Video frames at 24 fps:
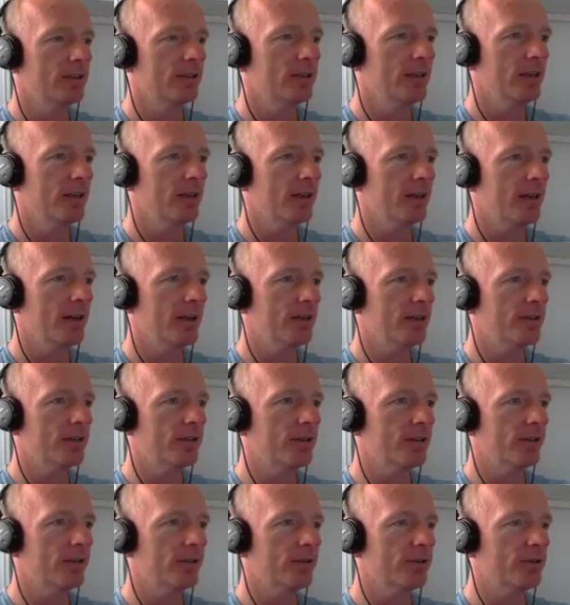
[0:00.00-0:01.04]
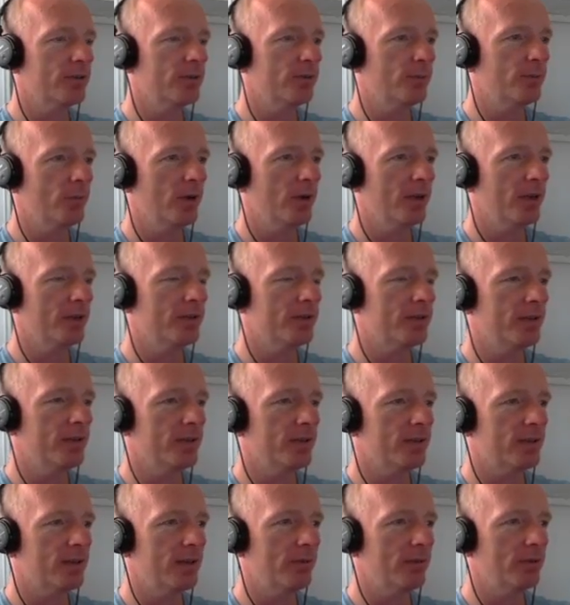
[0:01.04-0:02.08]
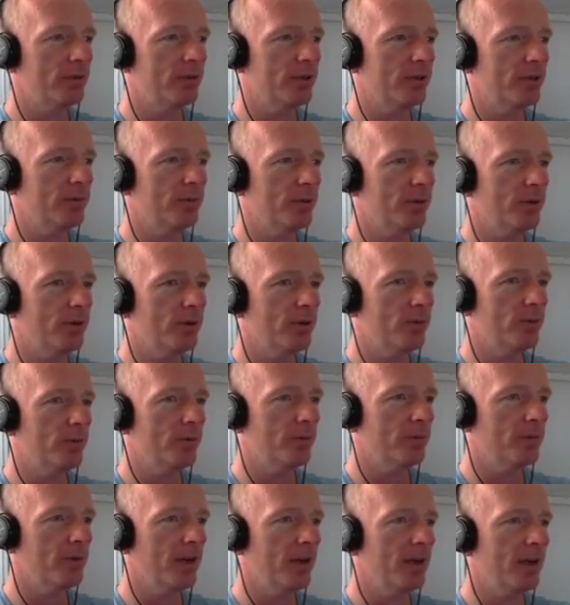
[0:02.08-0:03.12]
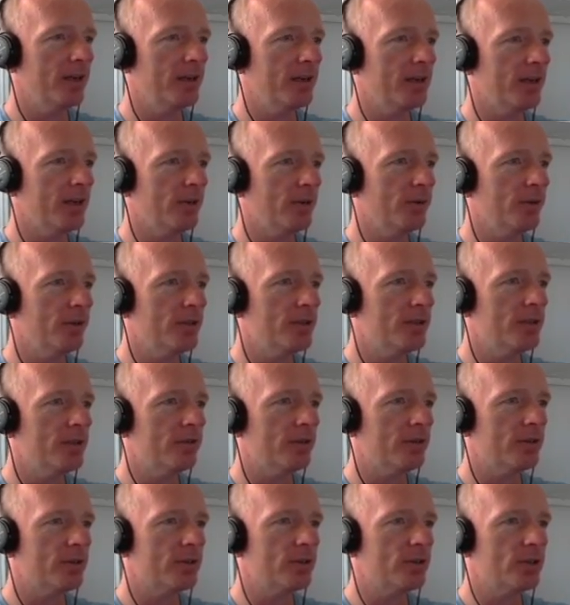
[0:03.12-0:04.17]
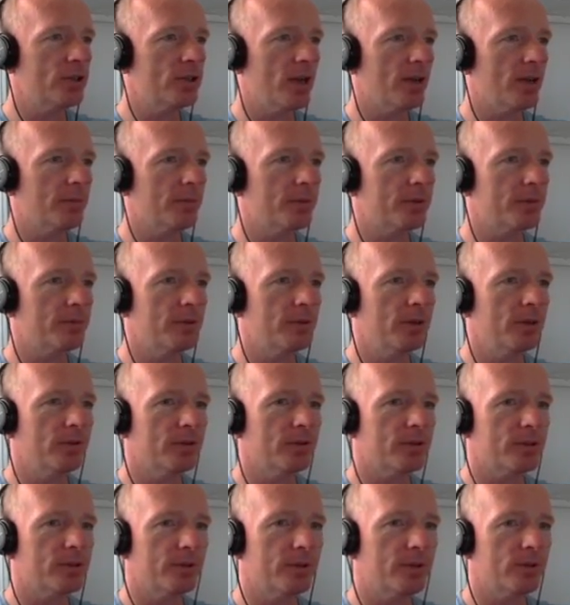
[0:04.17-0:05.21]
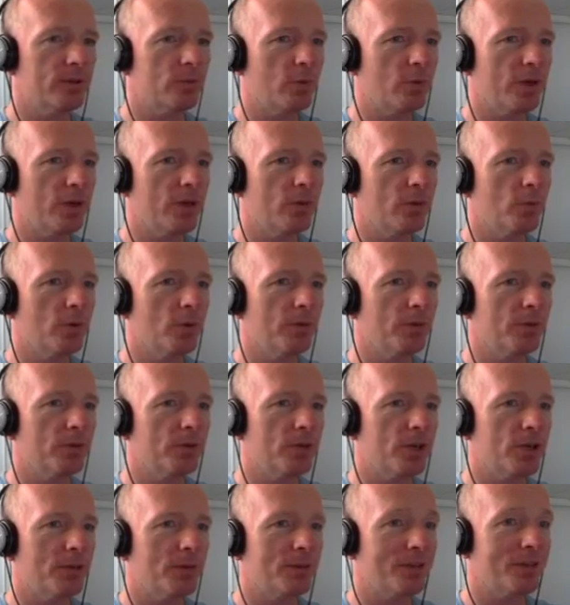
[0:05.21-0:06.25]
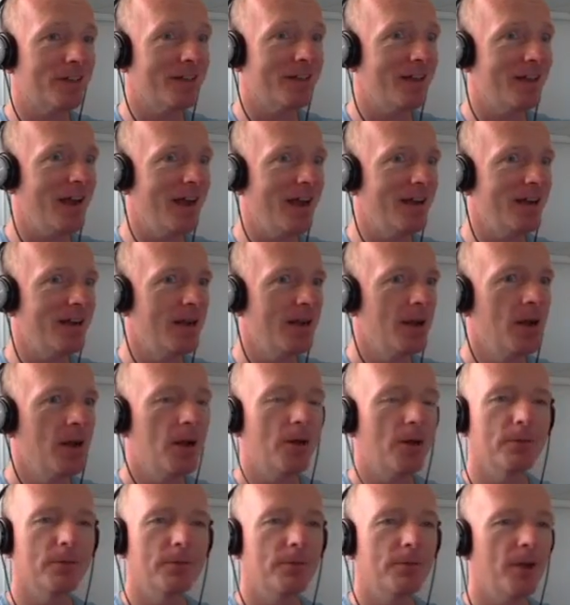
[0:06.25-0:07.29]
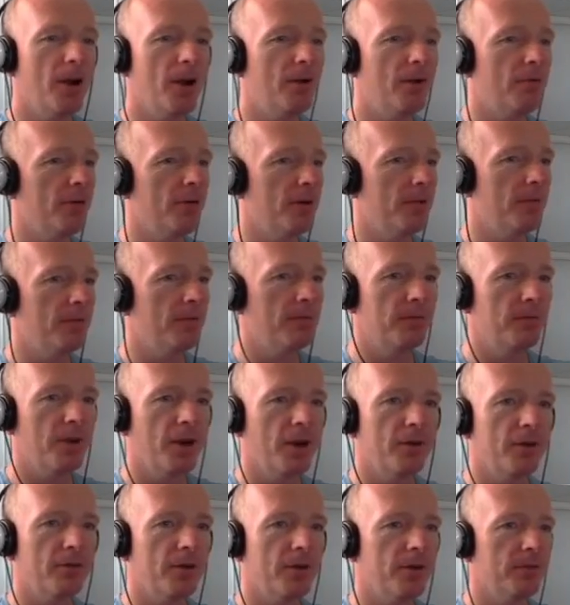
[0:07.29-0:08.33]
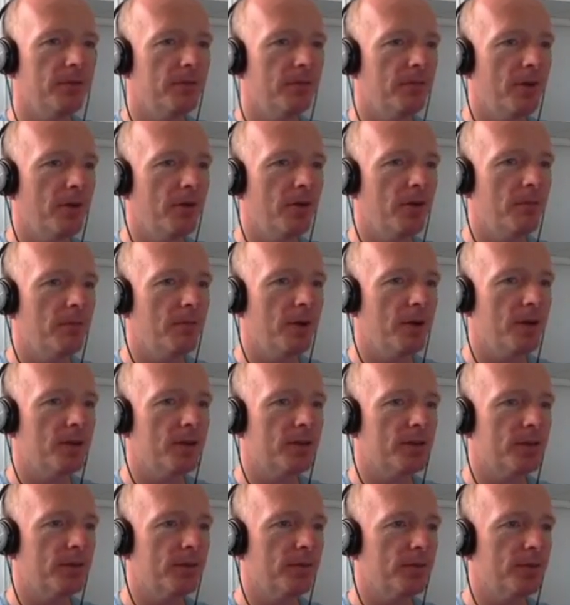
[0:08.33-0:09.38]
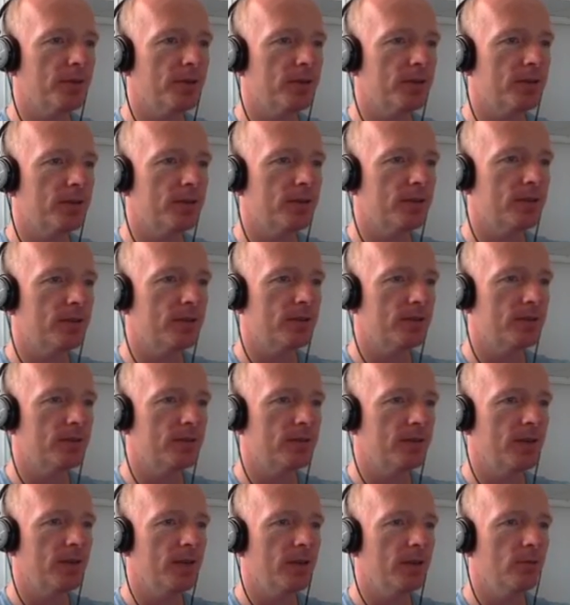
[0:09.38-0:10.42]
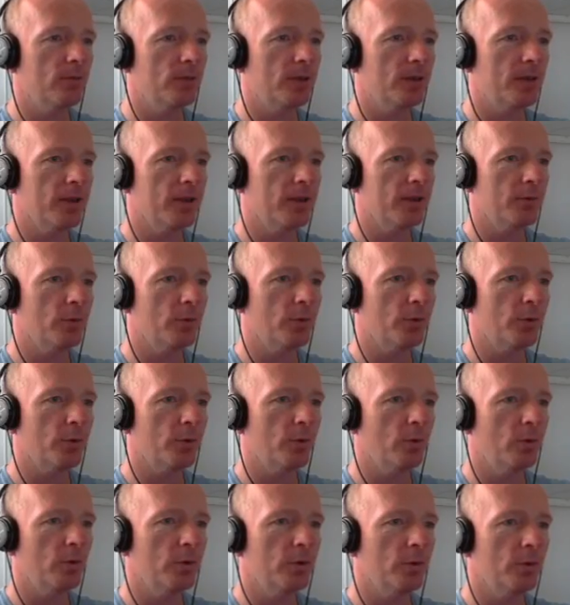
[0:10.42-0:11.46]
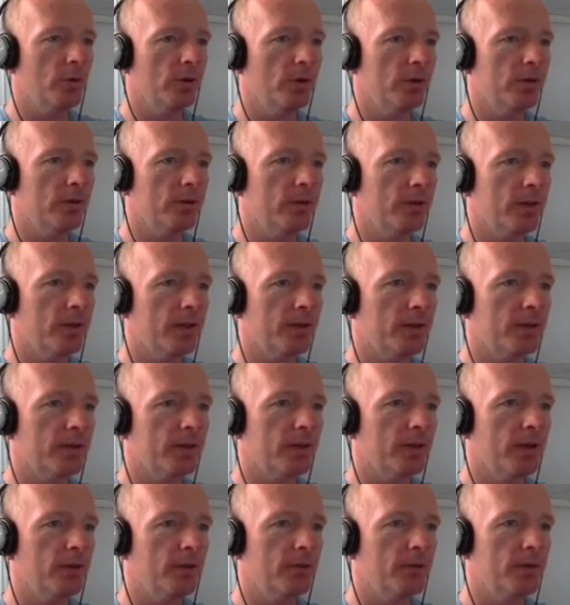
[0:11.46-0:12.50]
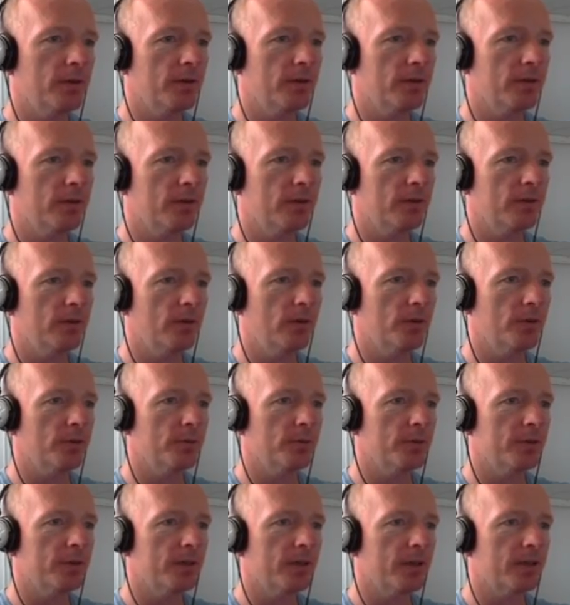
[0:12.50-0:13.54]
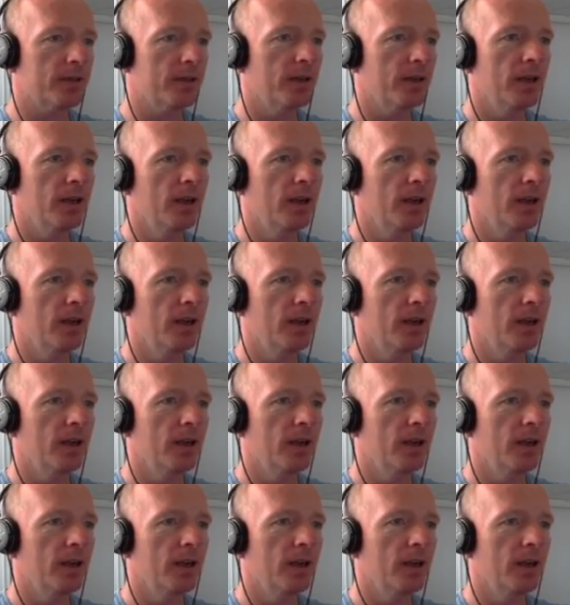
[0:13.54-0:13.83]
It hides the girl somewhere else in this level, and we've got to go and find it. You had all these interesting shapes. I mean, look at some of these weird and wonderful shapes. And again, very, very, very basic for this day. Oh, you can even go through a hole in the wall. Look at that. How awesome is that?